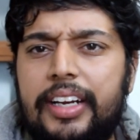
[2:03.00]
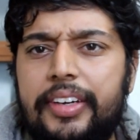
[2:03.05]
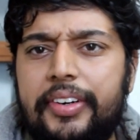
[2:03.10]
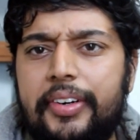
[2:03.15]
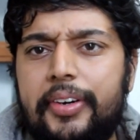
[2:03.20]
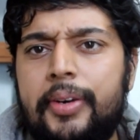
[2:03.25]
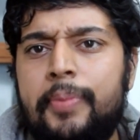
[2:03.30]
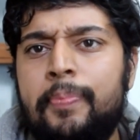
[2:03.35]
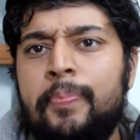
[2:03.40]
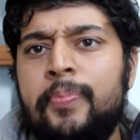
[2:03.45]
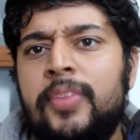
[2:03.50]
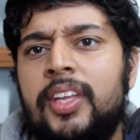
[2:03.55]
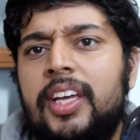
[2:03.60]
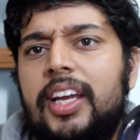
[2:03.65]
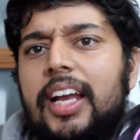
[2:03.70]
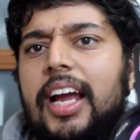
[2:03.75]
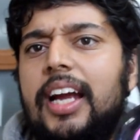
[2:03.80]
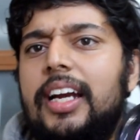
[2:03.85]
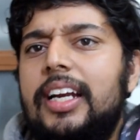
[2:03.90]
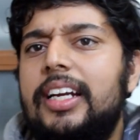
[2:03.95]
here,
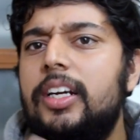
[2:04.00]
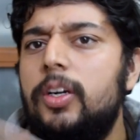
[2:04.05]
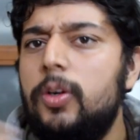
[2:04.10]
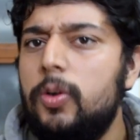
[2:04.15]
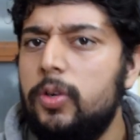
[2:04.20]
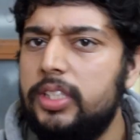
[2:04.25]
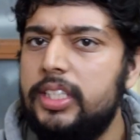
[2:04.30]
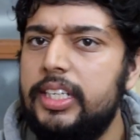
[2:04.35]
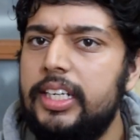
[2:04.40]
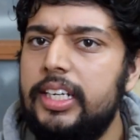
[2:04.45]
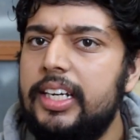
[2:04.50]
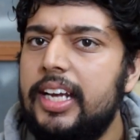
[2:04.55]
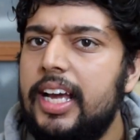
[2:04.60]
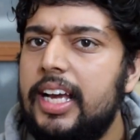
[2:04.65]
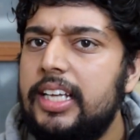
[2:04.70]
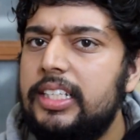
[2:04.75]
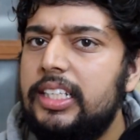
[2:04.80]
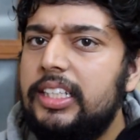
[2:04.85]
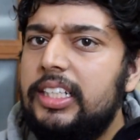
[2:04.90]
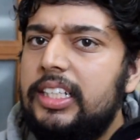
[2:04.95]
right? It looks really
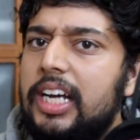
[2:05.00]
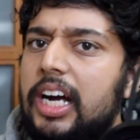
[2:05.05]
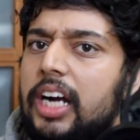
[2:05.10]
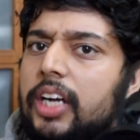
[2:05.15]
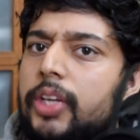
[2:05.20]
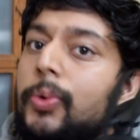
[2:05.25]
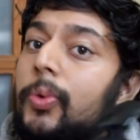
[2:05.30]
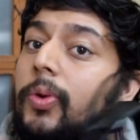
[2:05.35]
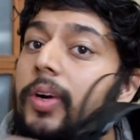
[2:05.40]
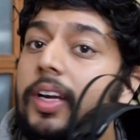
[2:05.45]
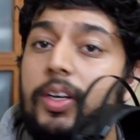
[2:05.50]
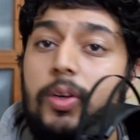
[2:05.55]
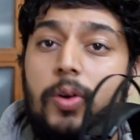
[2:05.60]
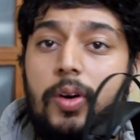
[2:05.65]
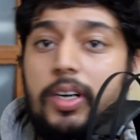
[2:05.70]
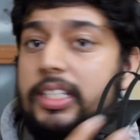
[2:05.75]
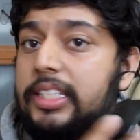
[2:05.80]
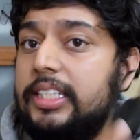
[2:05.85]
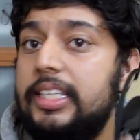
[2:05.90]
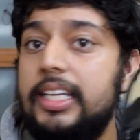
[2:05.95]
nice at the dark. You
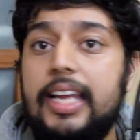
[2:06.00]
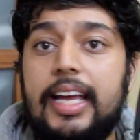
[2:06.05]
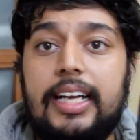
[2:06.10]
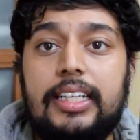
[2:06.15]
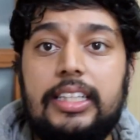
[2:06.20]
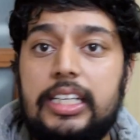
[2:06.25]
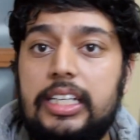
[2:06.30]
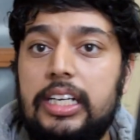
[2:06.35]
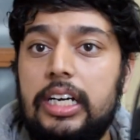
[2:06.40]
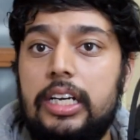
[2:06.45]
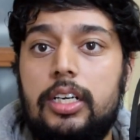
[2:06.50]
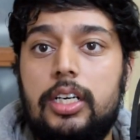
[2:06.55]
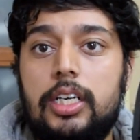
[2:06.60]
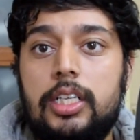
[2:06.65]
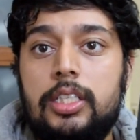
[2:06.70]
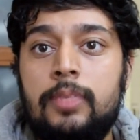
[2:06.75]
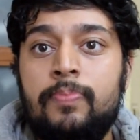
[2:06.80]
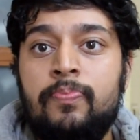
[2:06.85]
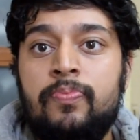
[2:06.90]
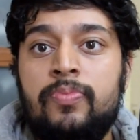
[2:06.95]
cannot select the
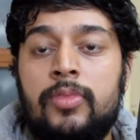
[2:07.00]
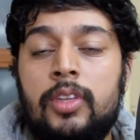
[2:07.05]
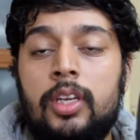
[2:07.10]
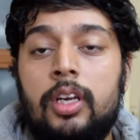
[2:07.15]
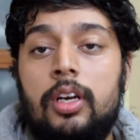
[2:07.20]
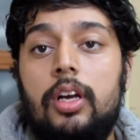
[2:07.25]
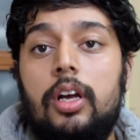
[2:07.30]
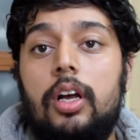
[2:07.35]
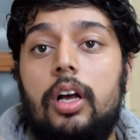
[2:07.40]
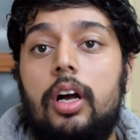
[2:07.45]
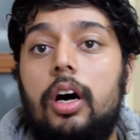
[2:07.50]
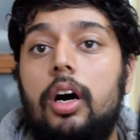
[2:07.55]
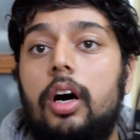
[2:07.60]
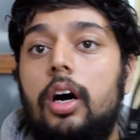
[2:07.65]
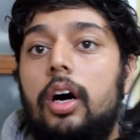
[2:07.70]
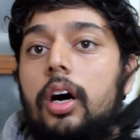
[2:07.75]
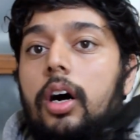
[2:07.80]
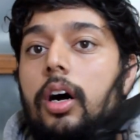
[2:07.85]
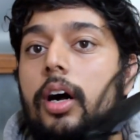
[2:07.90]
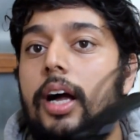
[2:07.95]
colors
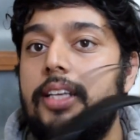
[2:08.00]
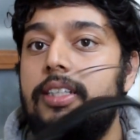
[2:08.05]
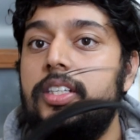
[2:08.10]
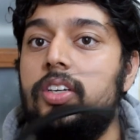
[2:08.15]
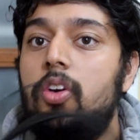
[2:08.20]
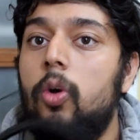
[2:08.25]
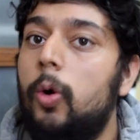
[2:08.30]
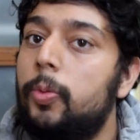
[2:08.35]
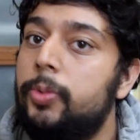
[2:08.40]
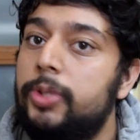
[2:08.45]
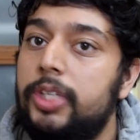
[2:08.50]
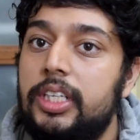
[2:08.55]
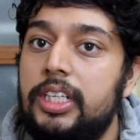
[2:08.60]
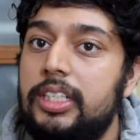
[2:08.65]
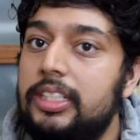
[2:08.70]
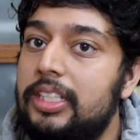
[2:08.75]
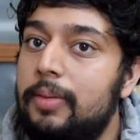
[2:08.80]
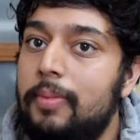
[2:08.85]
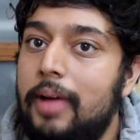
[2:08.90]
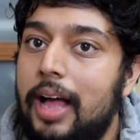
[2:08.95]
as an option in
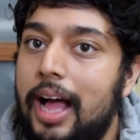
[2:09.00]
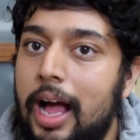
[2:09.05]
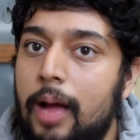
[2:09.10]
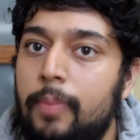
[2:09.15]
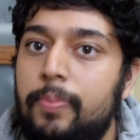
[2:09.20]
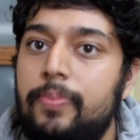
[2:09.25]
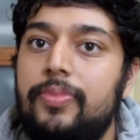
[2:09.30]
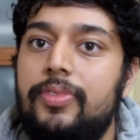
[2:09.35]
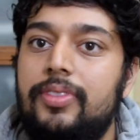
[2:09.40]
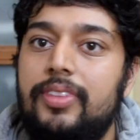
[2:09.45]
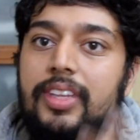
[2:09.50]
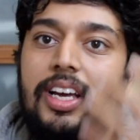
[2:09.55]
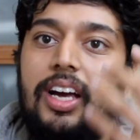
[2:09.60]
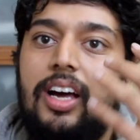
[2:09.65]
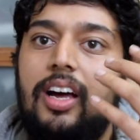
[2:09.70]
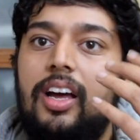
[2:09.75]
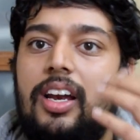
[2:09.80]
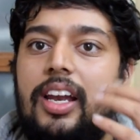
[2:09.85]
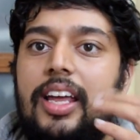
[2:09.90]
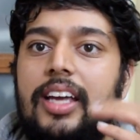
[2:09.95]
some app. They
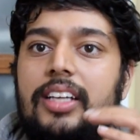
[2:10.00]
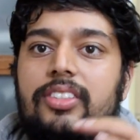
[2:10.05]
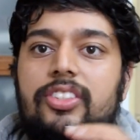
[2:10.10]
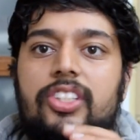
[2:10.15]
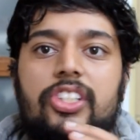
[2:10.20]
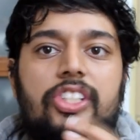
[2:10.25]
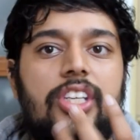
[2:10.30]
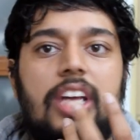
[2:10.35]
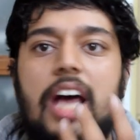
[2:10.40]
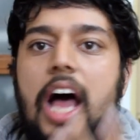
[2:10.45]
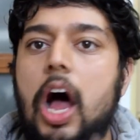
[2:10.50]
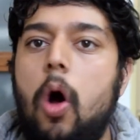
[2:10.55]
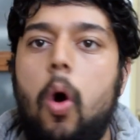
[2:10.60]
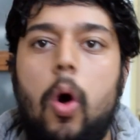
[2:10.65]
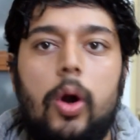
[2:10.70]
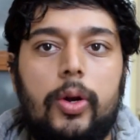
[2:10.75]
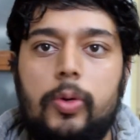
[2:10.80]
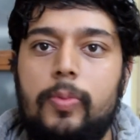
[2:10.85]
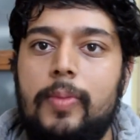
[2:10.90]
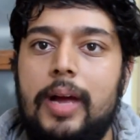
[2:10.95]
are like just
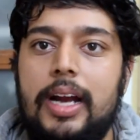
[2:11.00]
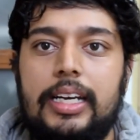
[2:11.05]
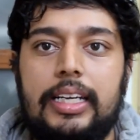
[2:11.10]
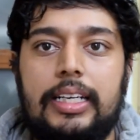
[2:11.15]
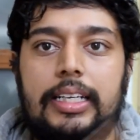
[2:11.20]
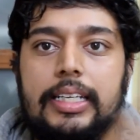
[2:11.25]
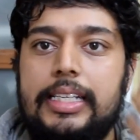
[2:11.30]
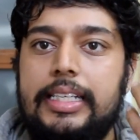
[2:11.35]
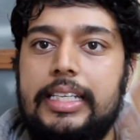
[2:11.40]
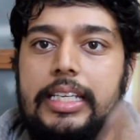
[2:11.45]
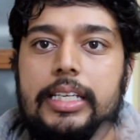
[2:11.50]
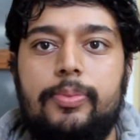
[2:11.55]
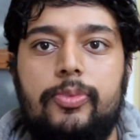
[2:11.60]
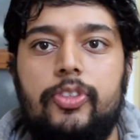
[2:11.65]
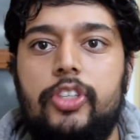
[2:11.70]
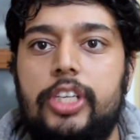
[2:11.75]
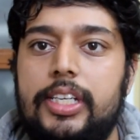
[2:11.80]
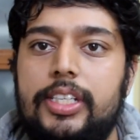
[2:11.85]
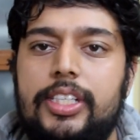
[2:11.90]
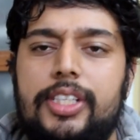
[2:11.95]
automatically keep
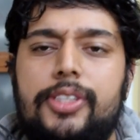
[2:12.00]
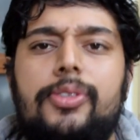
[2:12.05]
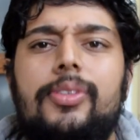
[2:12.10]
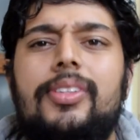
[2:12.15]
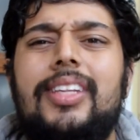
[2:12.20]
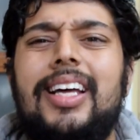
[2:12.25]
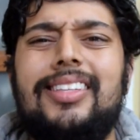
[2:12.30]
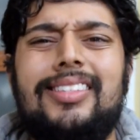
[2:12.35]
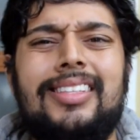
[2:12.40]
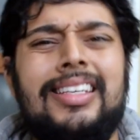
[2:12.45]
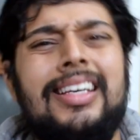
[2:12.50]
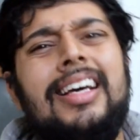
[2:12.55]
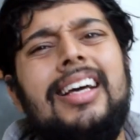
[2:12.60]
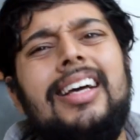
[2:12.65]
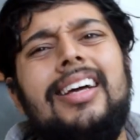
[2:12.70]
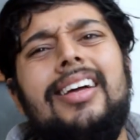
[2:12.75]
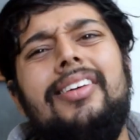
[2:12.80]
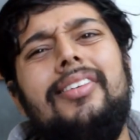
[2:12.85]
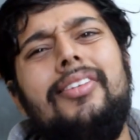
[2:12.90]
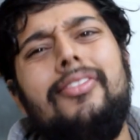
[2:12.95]
changing. So that's
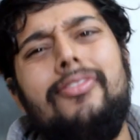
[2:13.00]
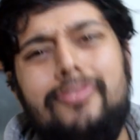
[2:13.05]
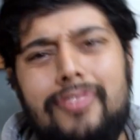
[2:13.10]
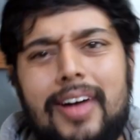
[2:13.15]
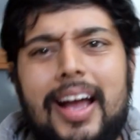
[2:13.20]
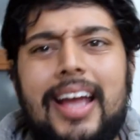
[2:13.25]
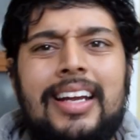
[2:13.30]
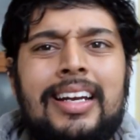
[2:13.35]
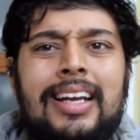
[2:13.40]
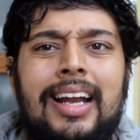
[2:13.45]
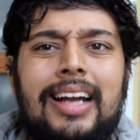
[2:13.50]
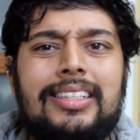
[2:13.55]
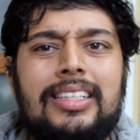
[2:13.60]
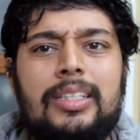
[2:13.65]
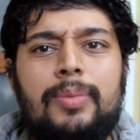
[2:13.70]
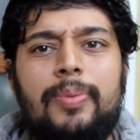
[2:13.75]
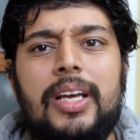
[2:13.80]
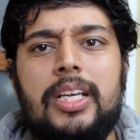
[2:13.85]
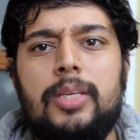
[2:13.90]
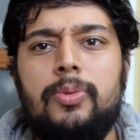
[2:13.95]
fine. At this
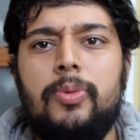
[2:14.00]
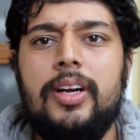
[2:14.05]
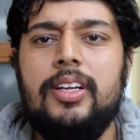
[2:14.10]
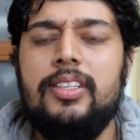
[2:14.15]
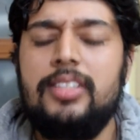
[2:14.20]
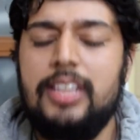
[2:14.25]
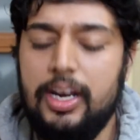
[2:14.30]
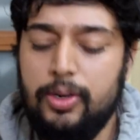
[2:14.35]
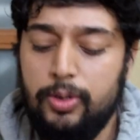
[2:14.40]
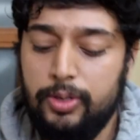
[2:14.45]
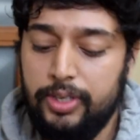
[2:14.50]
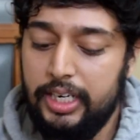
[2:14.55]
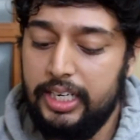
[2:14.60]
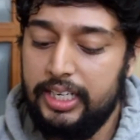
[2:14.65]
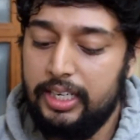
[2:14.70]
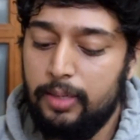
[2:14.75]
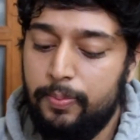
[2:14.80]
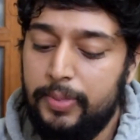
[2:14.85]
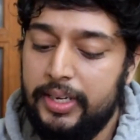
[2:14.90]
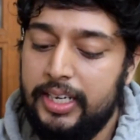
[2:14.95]
price points, I don't really
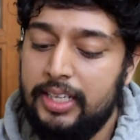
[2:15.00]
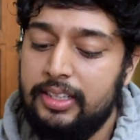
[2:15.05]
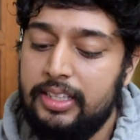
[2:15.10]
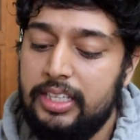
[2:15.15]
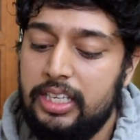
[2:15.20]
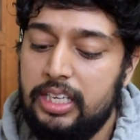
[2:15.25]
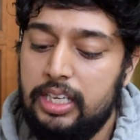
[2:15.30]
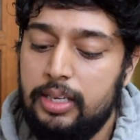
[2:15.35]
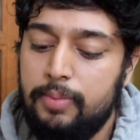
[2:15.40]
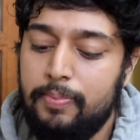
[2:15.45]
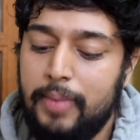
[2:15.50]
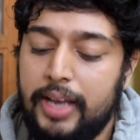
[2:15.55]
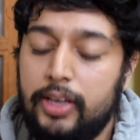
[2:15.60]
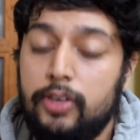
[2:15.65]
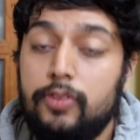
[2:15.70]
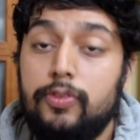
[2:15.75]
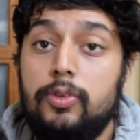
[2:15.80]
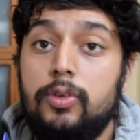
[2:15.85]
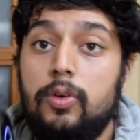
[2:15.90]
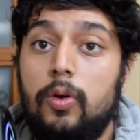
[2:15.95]
complain. The
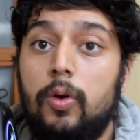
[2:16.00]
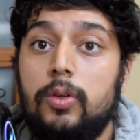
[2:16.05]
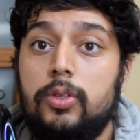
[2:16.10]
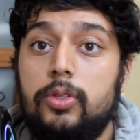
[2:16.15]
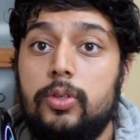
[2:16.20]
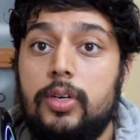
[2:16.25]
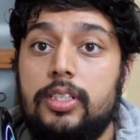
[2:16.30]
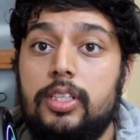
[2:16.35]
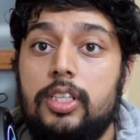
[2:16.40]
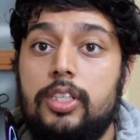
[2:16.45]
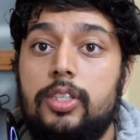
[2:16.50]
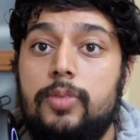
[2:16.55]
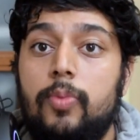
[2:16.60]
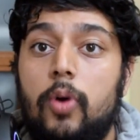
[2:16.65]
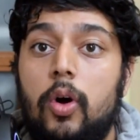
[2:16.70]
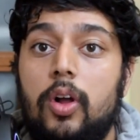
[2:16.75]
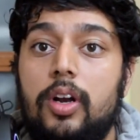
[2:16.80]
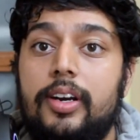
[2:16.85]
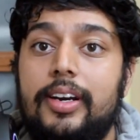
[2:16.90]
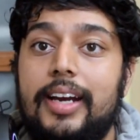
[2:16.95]
microphone also has a
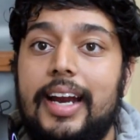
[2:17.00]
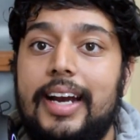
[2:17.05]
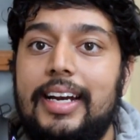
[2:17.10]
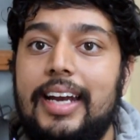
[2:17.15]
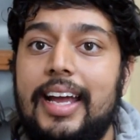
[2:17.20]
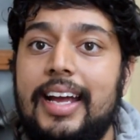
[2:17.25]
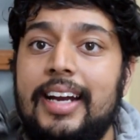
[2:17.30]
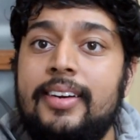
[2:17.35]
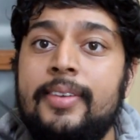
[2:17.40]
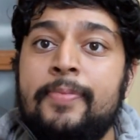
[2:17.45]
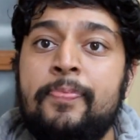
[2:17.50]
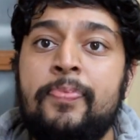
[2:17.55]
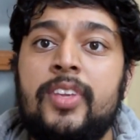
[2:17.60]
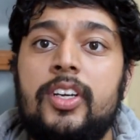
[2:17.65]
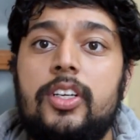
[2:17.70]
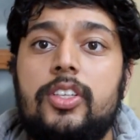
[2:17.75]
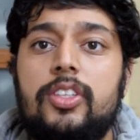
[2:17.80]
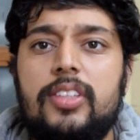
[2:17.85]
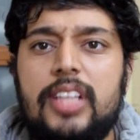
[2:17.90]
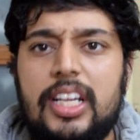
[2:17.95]
small red light,
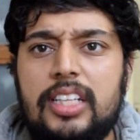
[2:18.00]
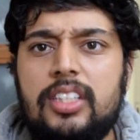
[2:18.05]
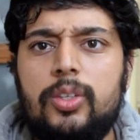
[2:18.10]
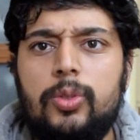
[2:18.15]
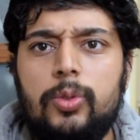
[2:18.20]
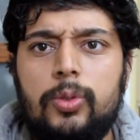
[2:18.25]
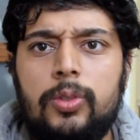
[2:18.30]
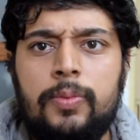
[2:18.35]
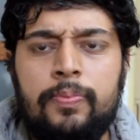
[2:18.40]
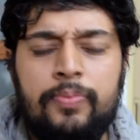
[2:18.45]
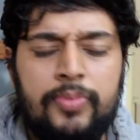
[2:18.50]
so that's cool.